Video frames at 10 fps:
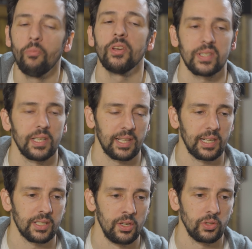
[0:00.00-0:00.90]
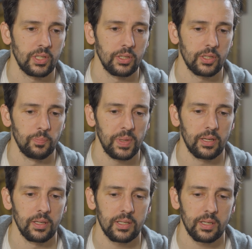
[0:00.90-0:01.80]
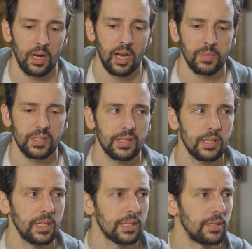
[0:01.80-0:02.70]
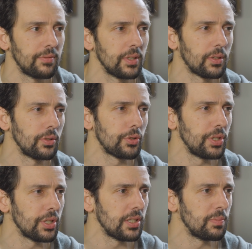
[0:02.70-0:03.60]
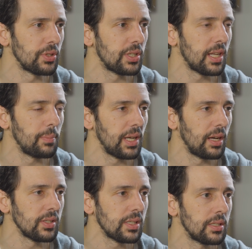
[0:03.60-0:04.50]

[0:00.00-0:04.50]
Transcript: Obviously, I think that's nonsense because I'm a citizen of the country just as much as anybody else